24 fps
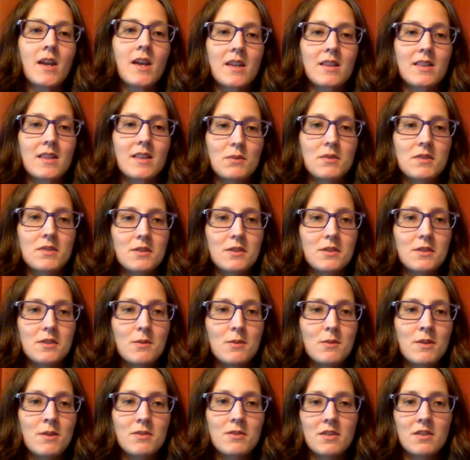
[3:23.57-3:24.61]
They will still
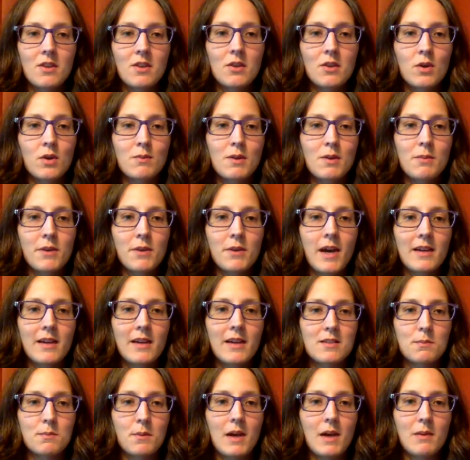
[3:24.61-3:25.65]
do most of the normal
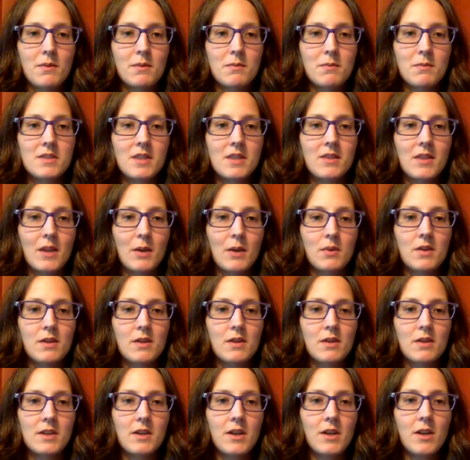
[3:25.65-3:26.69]
practice problems that they would
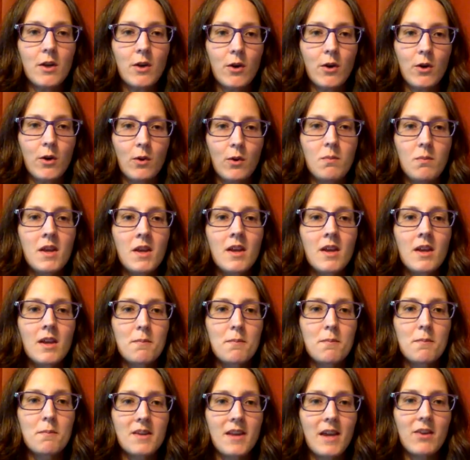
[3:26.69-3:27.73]
have done at home,
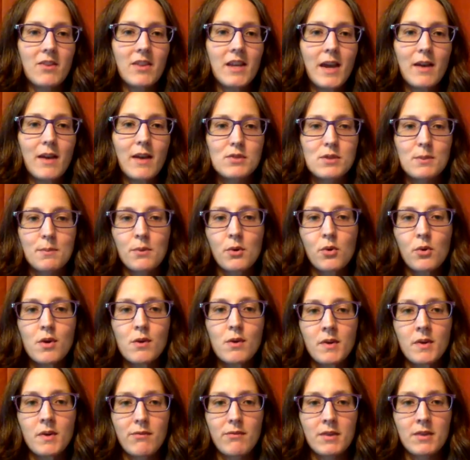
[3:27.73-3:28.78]
but now they have
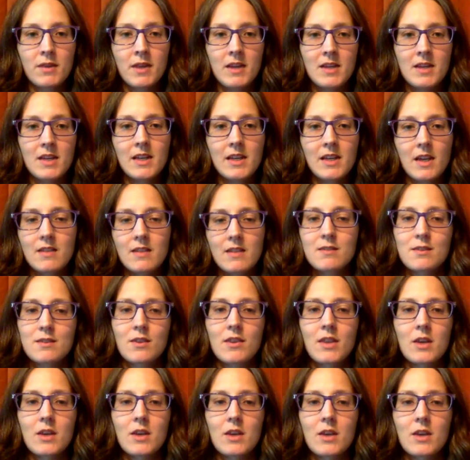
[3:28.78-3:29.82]
support whenever they need it so
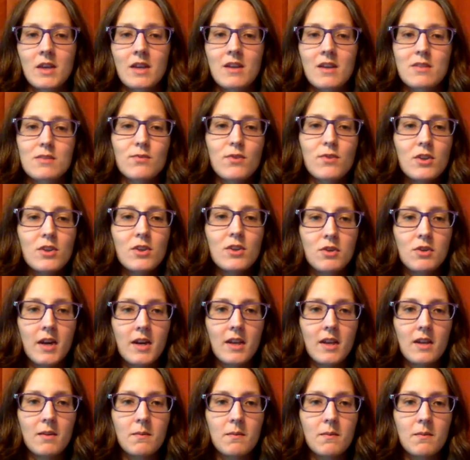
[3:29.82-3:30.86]
they don't get as
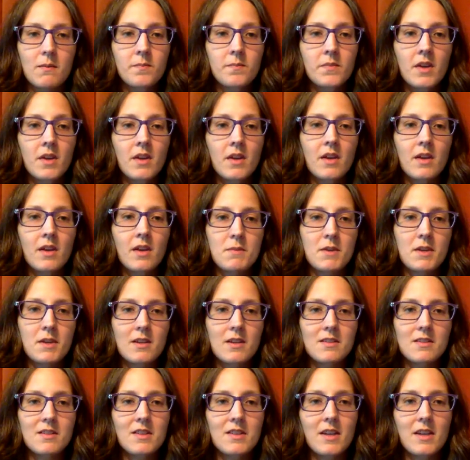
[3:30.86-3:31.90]
frustrated.
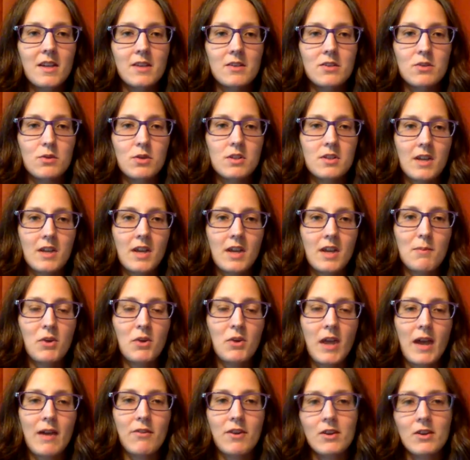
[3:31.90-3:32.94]
Because of the extra time
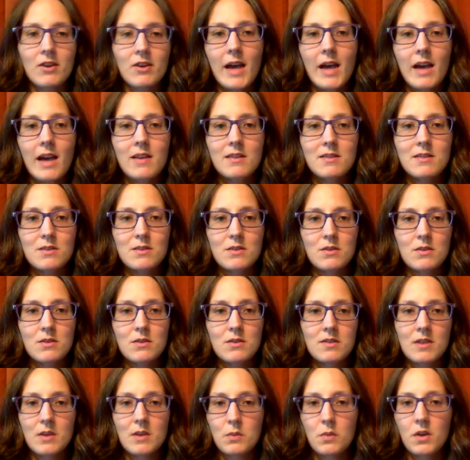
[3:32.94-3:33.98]
we have in class,
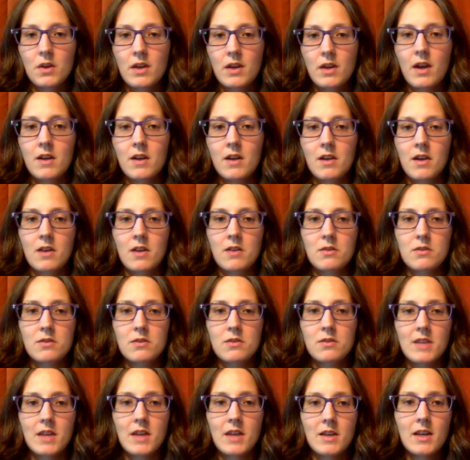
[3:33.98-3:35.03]
students can work on
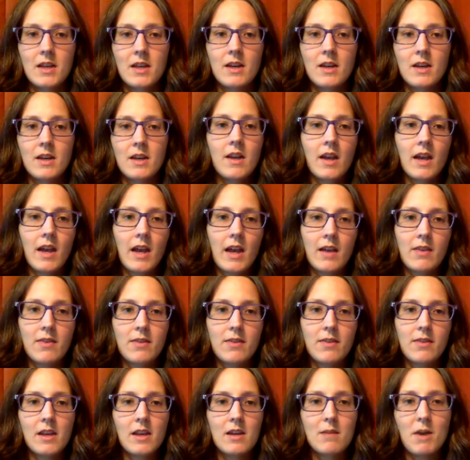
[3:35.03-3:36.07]
understanding and
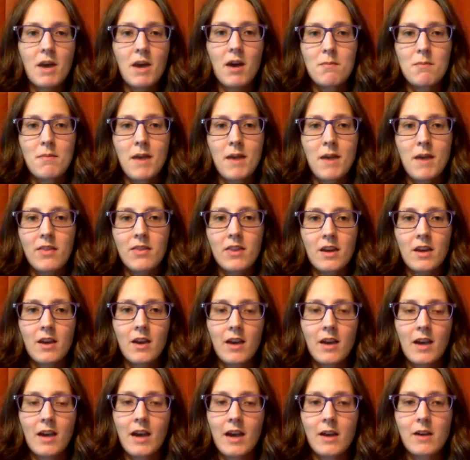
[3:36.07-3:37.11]
thinking about math at a
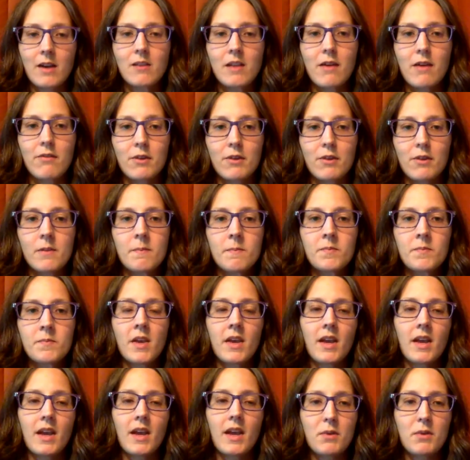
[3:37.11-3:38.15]
higher level
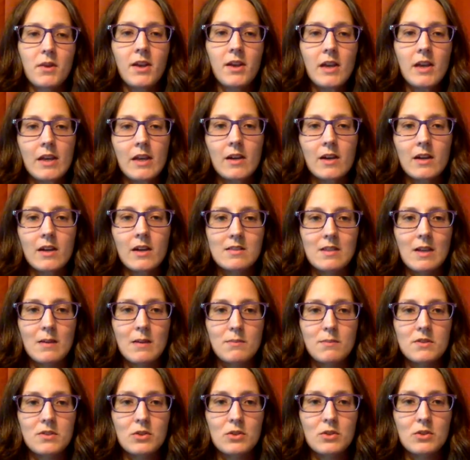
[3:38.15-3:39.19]
and applying
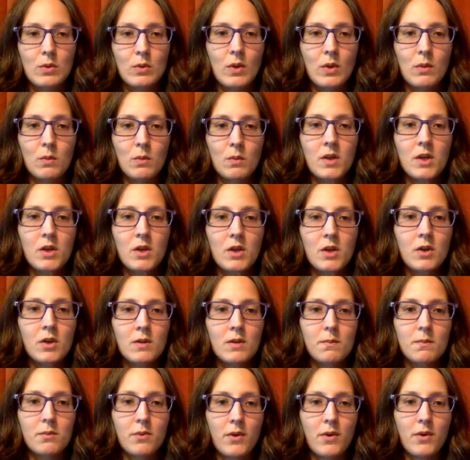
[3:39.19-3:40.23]
concepts to real
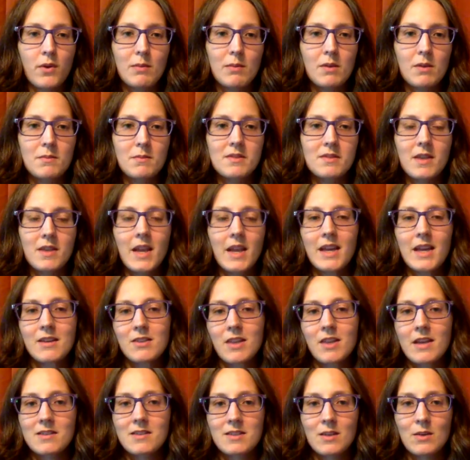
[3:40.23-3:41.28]
world problems,
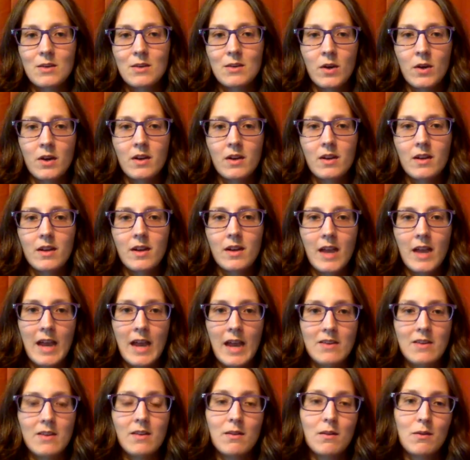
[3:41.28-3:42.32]
analyzing work,
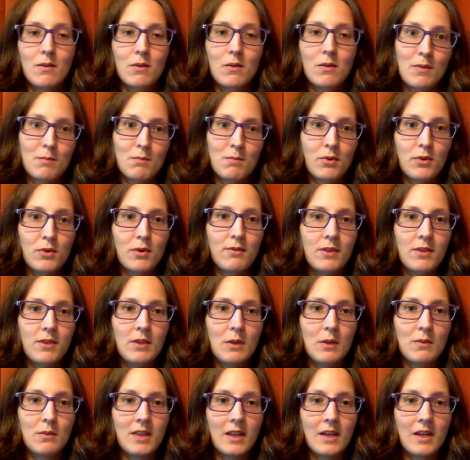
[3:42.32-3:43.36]
and improving
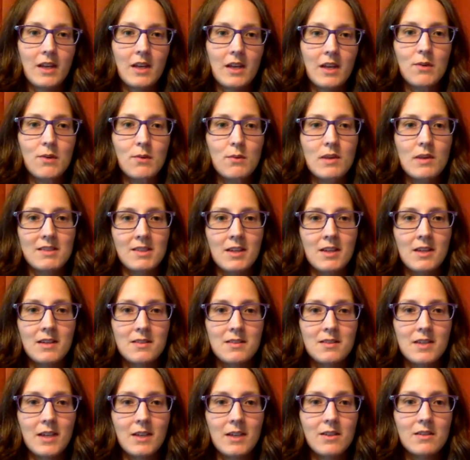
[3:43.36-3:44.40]
their thinking and reasoning
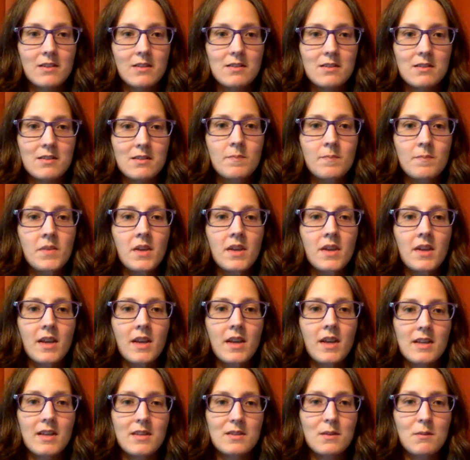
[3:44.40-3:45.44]
skills.
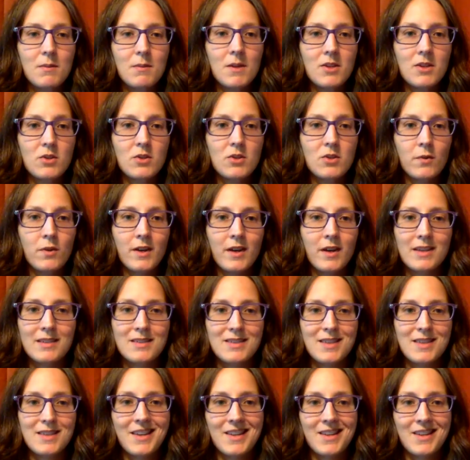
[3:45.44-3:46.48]
It's a much more
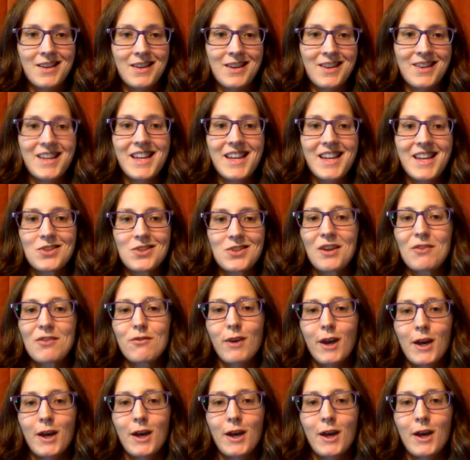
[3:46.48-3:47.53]
exciting and engaging
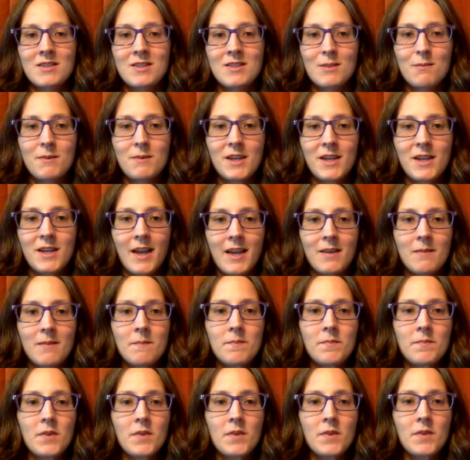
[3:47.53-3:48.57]
environment to be in
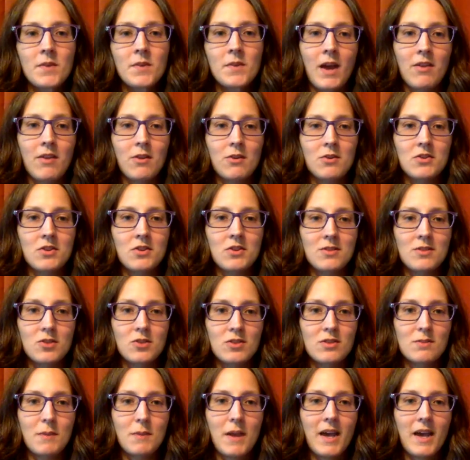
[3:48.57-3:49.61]
rather than
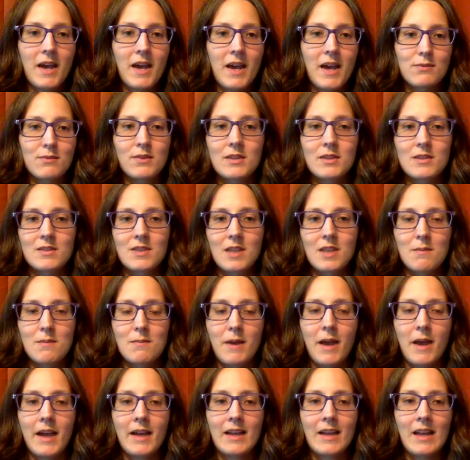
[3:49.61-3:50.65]
just passively sitting
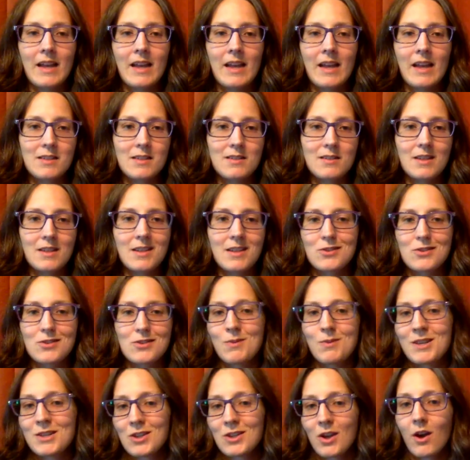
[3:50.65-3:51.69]
back and listening
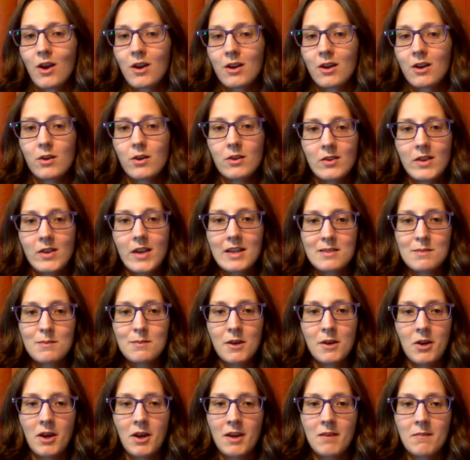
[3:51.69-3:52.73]
to me talk all class
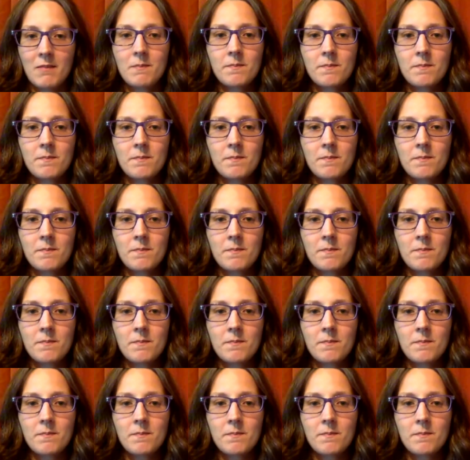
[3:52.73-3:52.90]
period.